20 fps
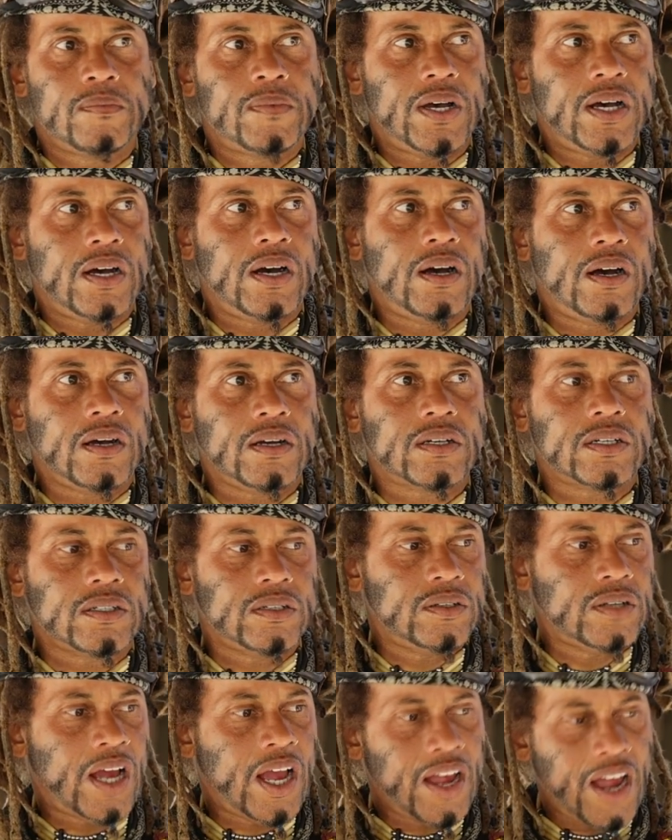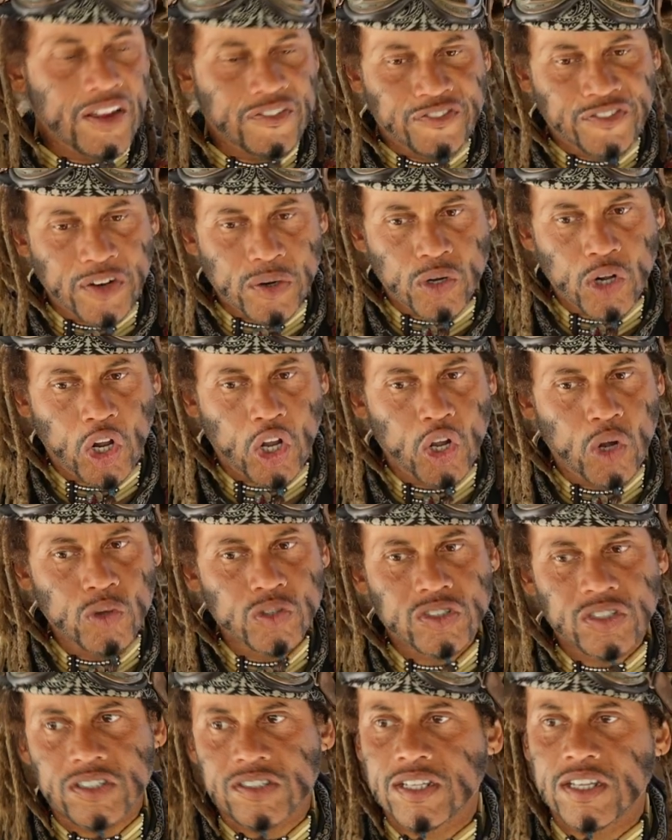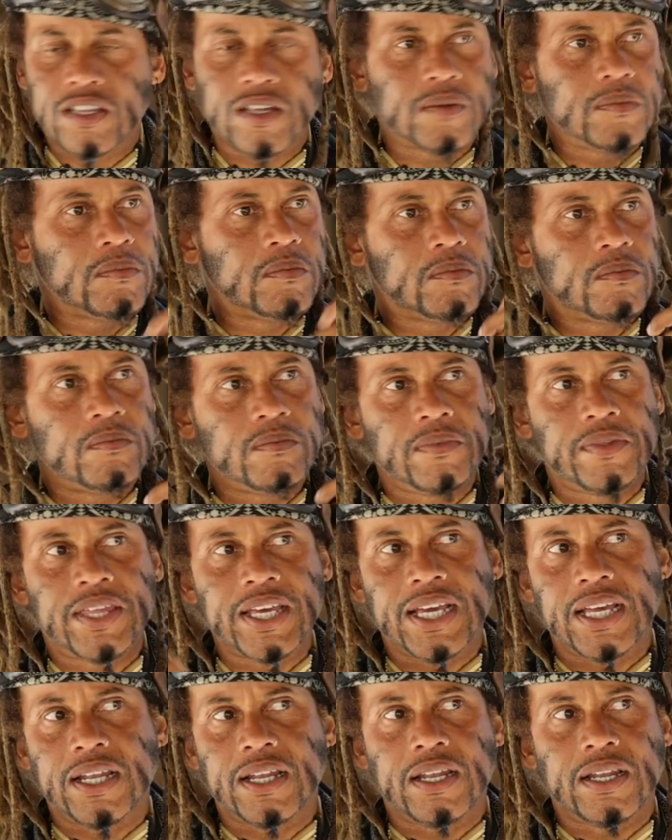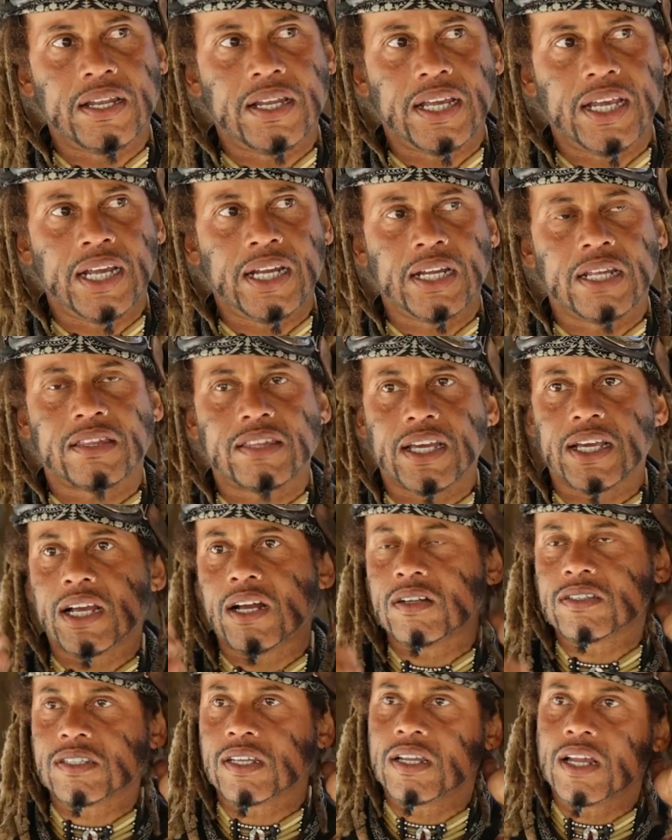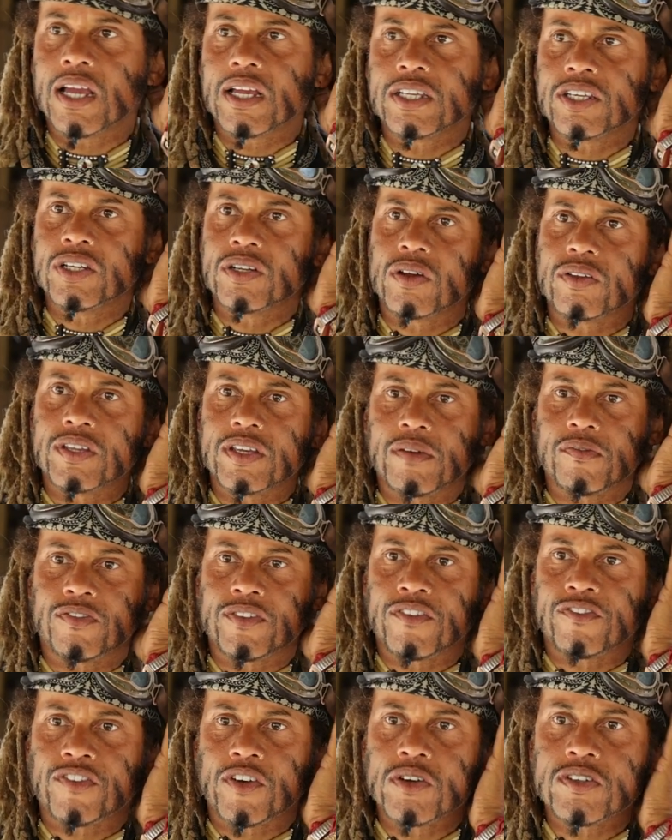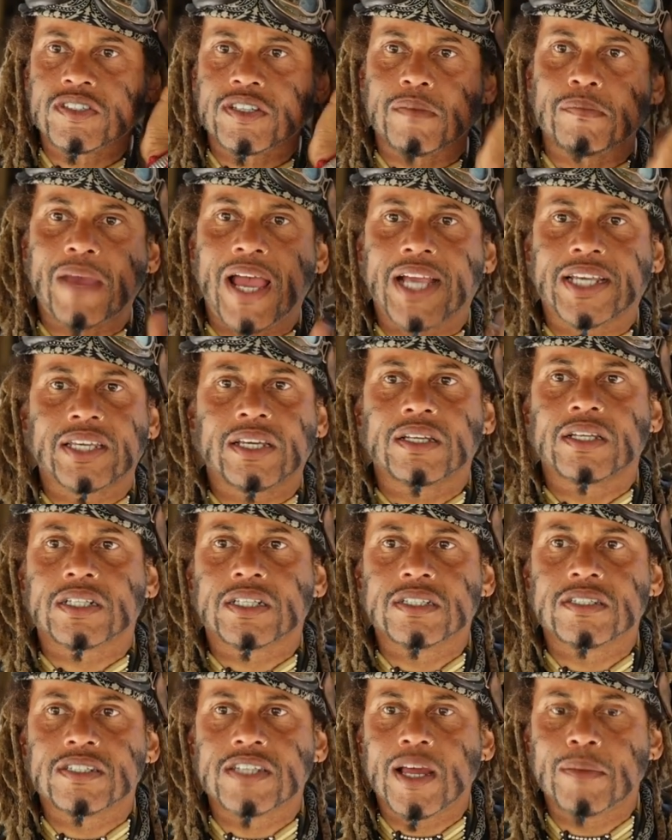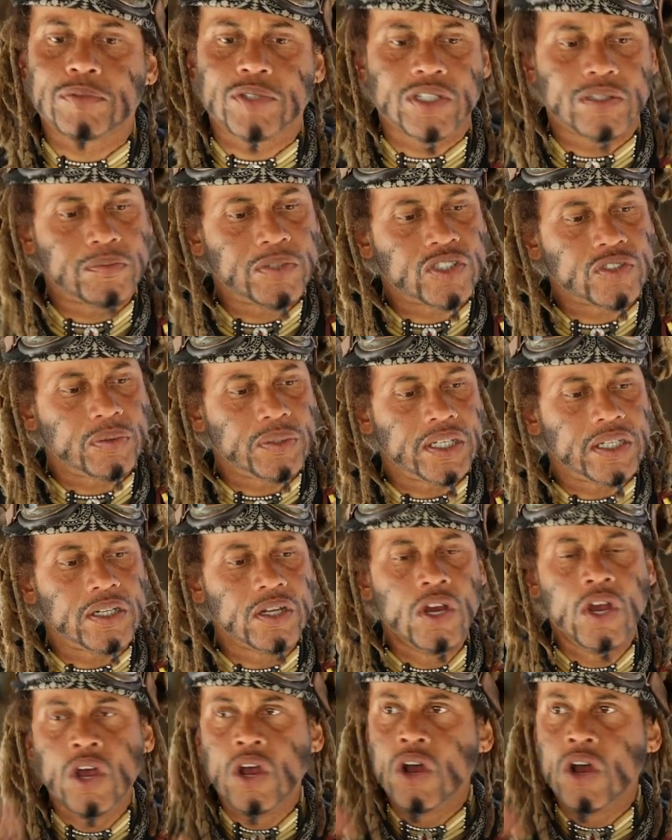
I felt closer to them than anything else. And the first immaculate conception between